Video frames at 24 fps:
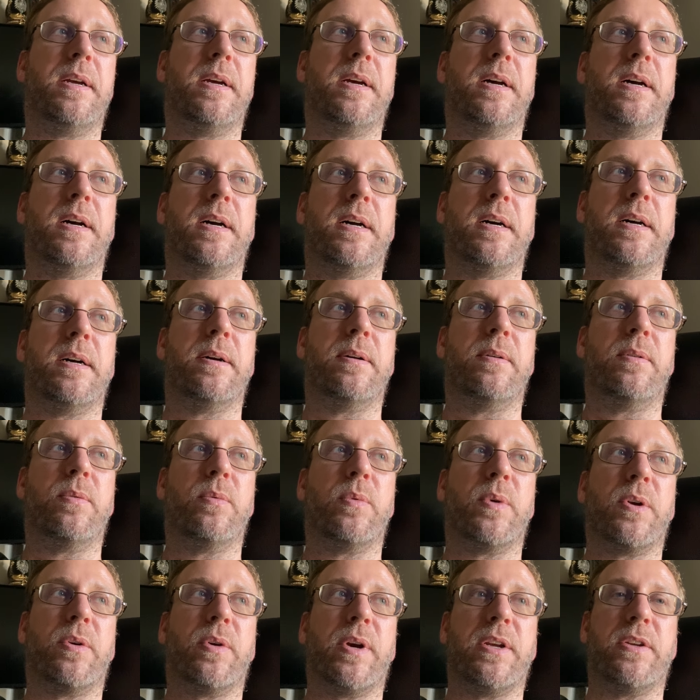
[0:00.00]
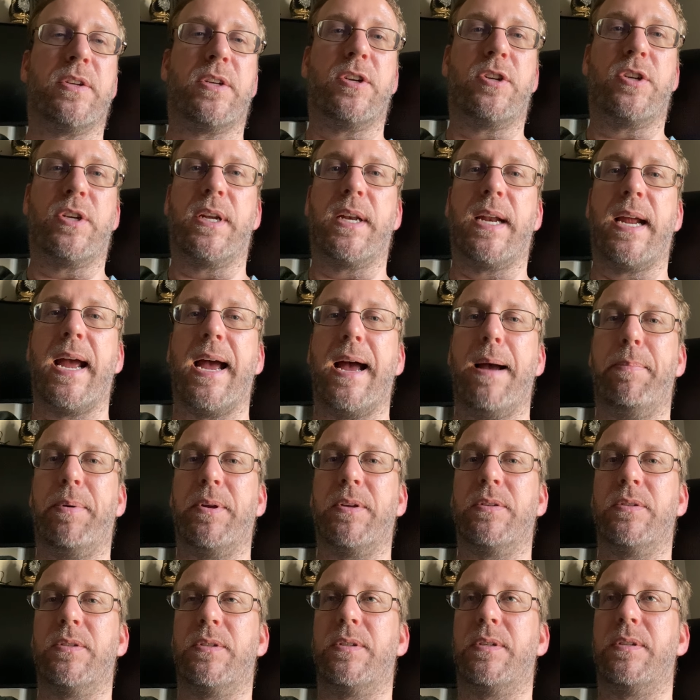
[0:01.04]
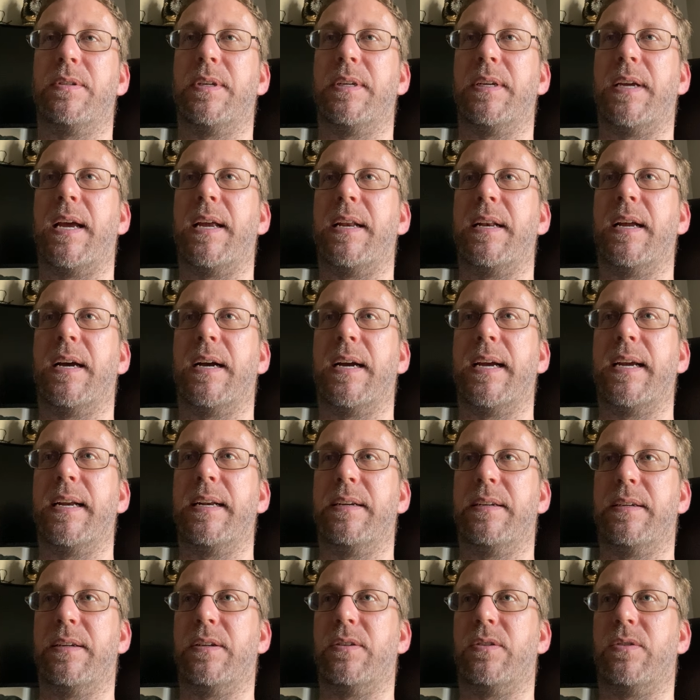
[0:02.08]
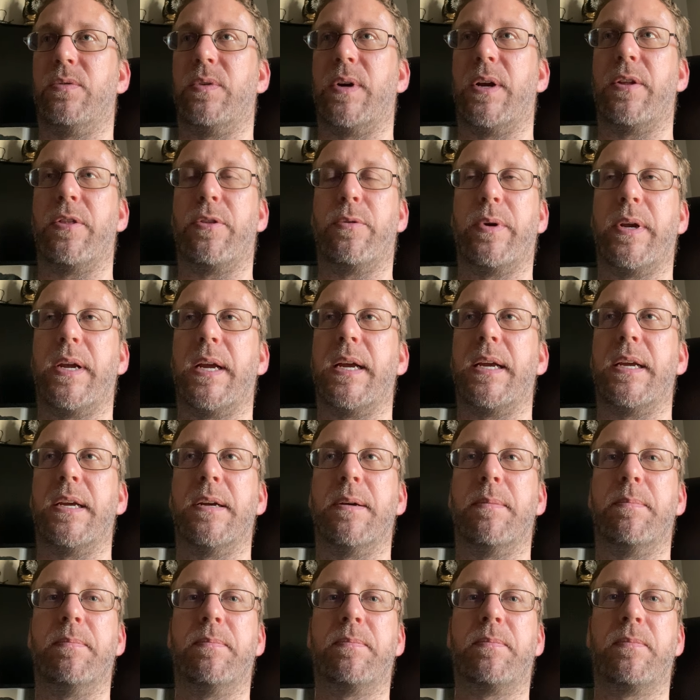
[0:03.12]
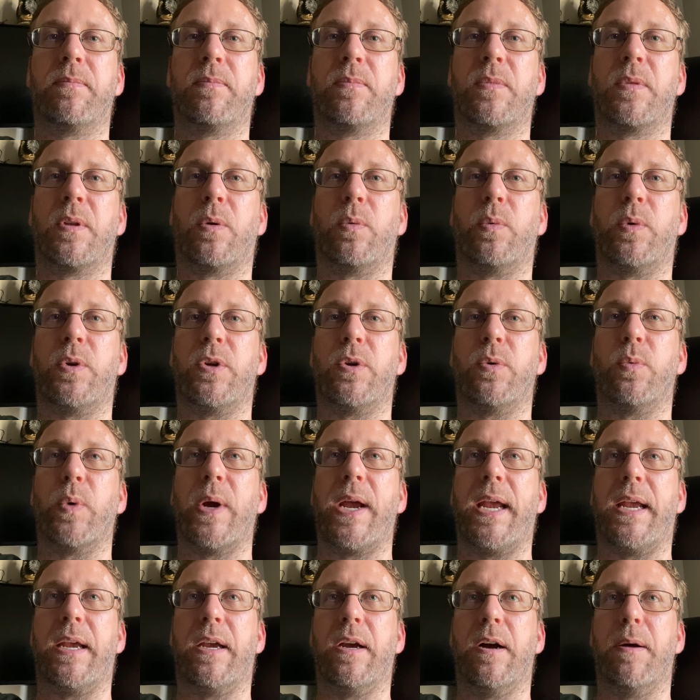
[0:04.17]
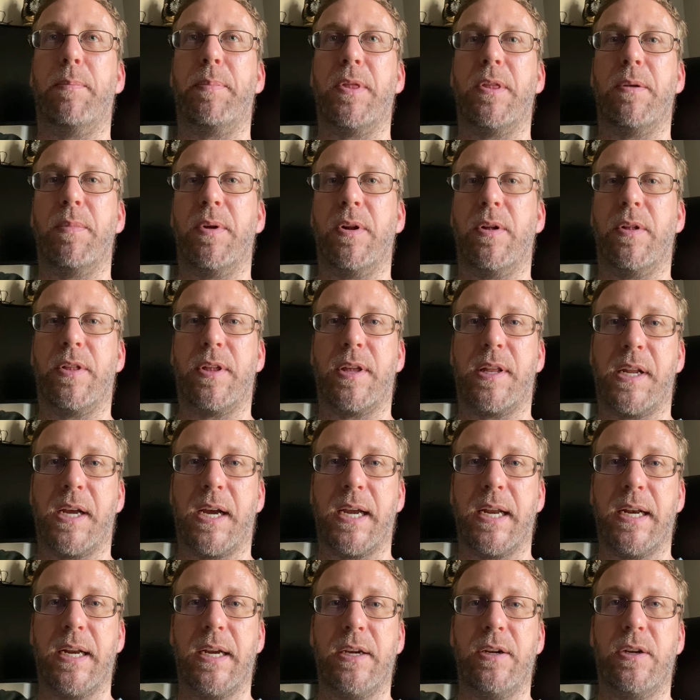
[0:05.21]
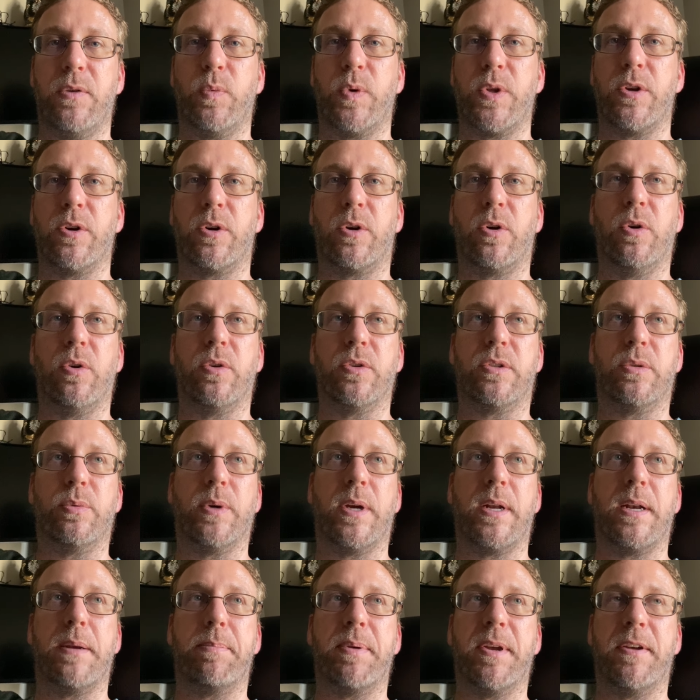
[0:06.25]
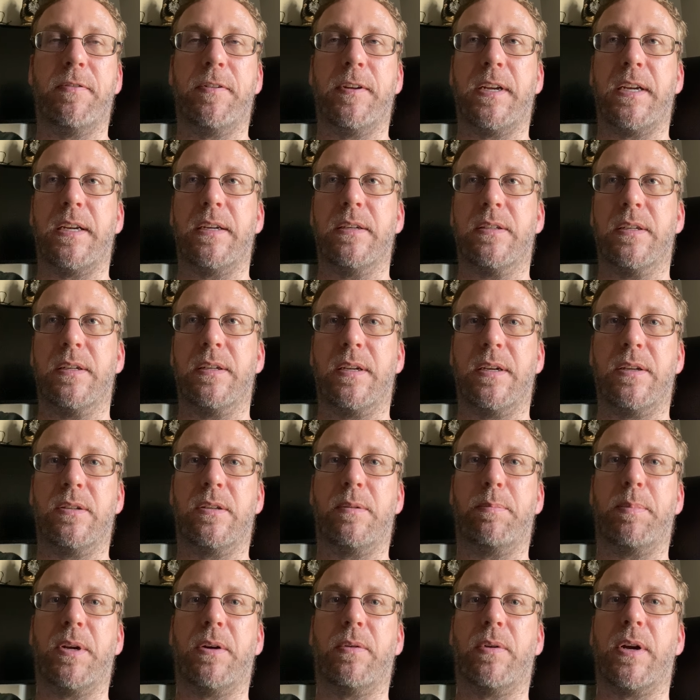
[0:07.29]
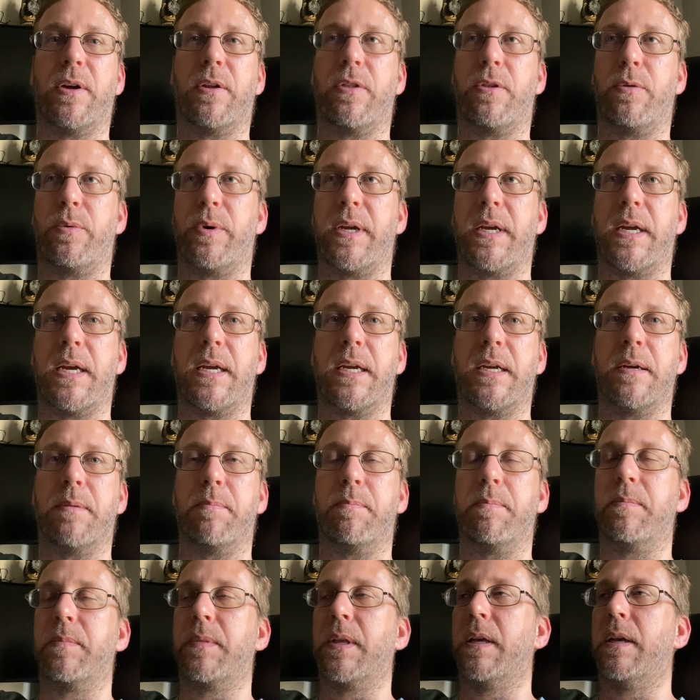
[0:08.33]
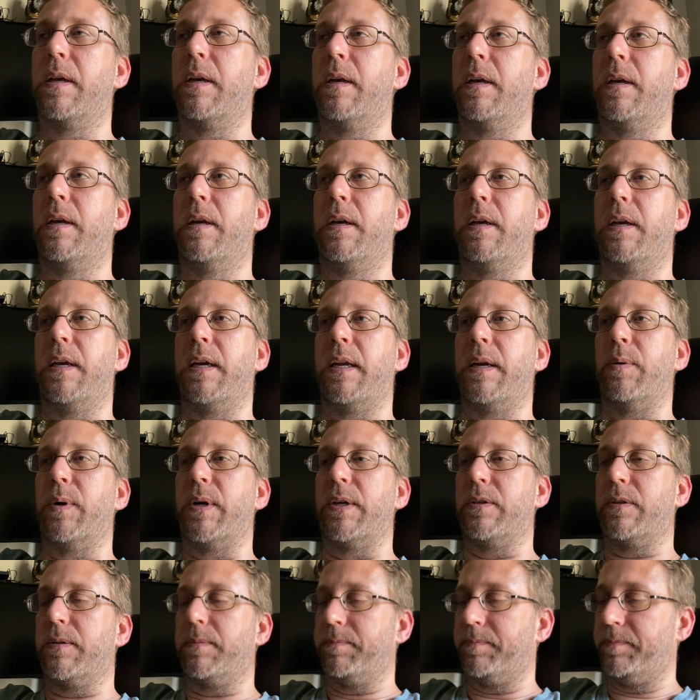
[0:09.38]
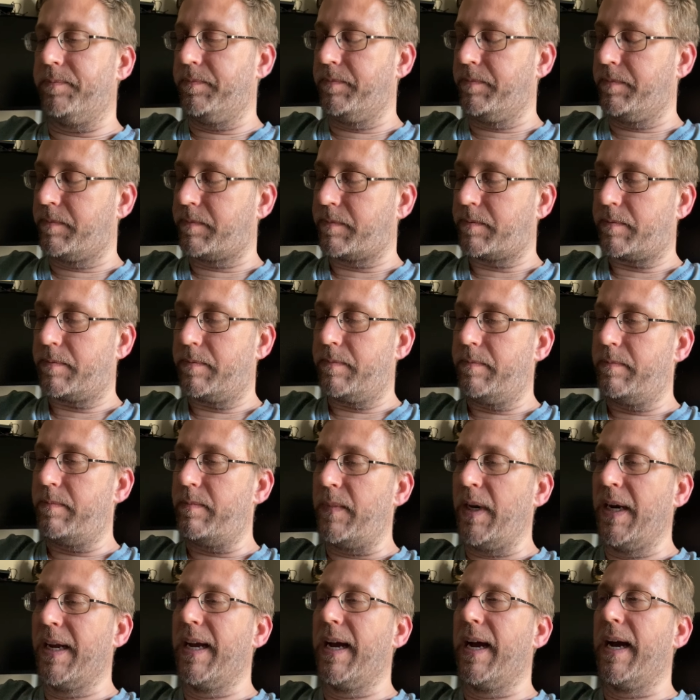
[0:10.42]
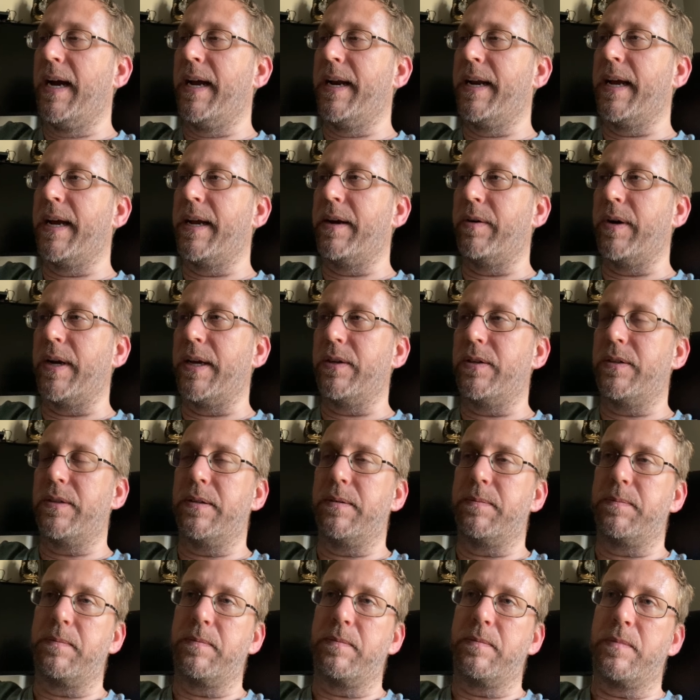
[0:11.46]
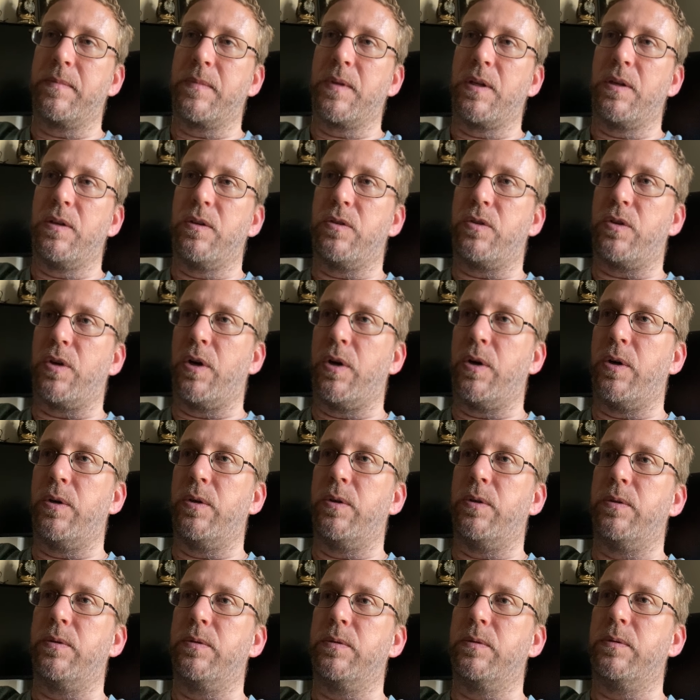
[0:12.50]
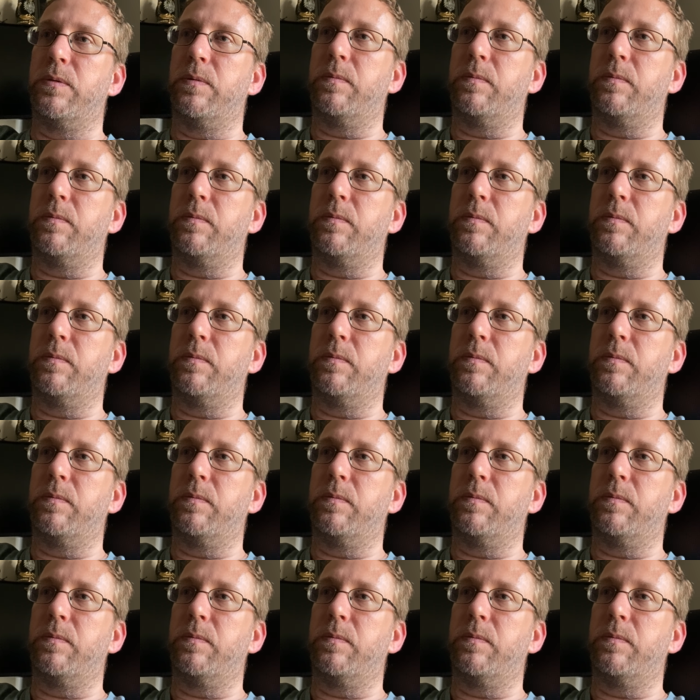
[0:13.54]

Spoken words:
when crazy shit happens at night, it's around 3 a.m. When you wake up in the middle of the night with your cold sweat epiphanies, it tends to be around 3 a.m. Anyways, I digress. So